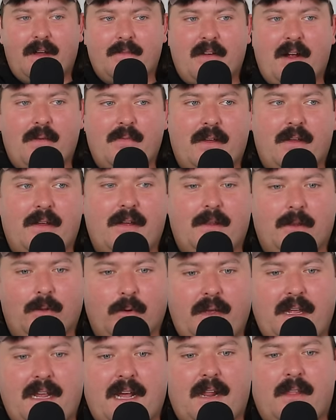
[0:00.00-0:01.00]
I remember
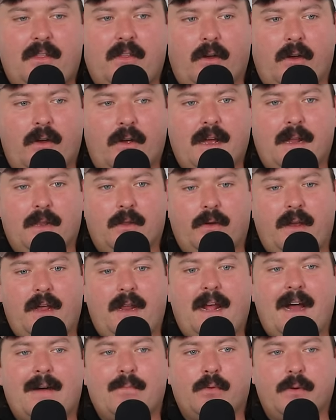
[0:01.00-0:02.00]
looking at it, though, and
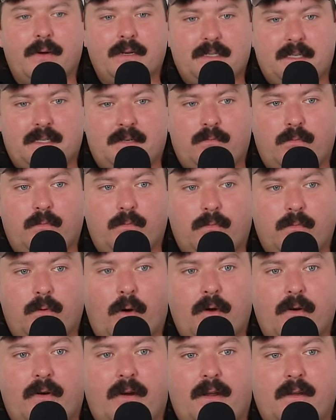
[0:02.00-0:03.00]
looking at our boys just
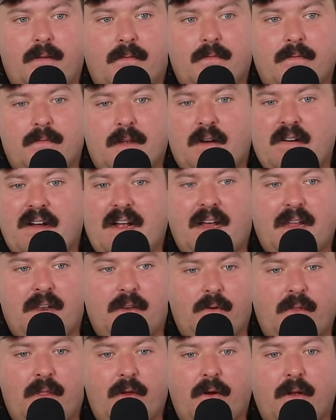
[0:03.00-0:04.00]
wandering around
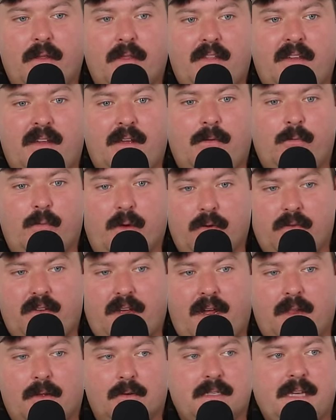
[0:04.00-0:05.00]
doing their own thing. Will
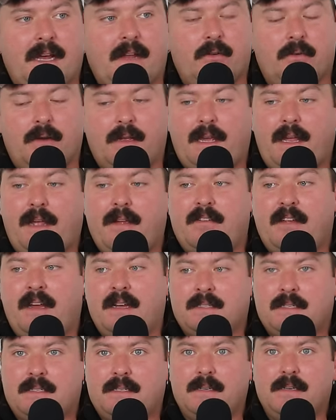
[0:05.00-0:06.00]
Taylor was out doing a key
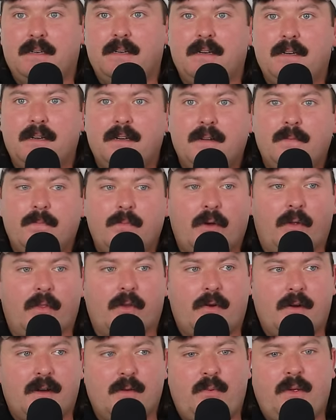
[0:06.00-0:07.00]
test on the
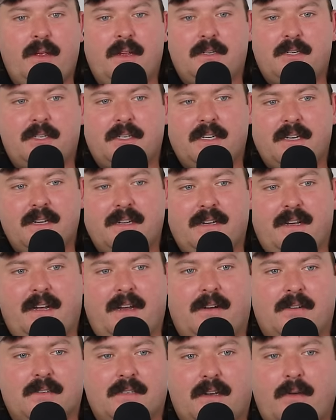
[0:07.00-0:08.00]
cricket pitch,
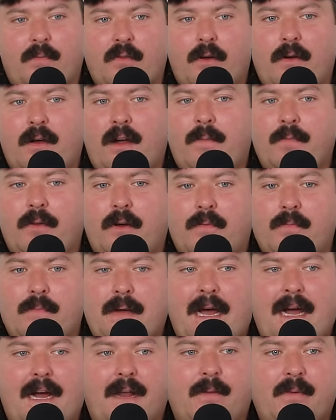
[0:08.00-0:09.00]
And I was like, I'm not
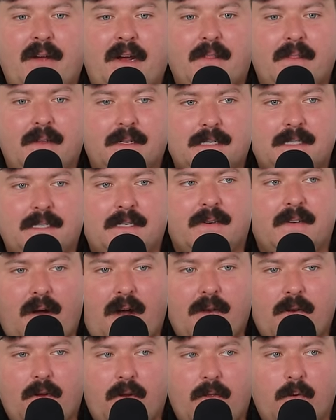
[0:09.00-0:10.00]
mad about this.
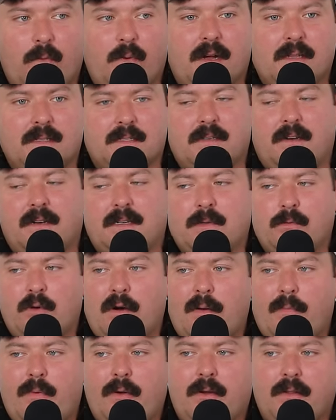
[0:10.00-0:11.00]
I know the ones like to
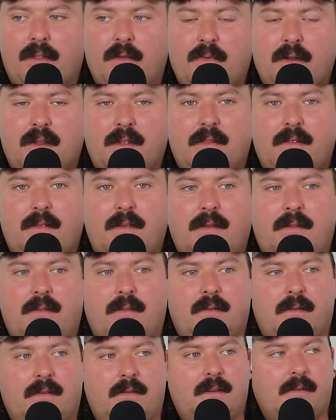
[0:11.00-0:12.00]
warm up early, but in
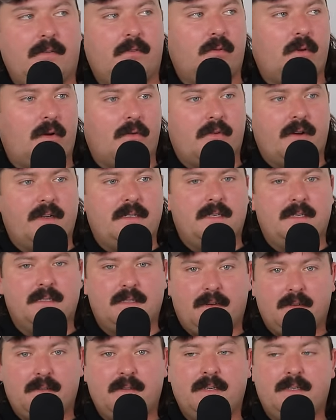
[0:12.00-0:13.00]
the Div 12 resis,
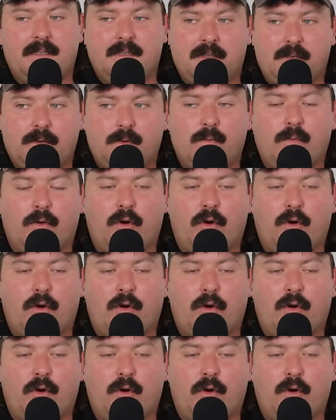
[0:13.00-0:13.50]
like, this is a good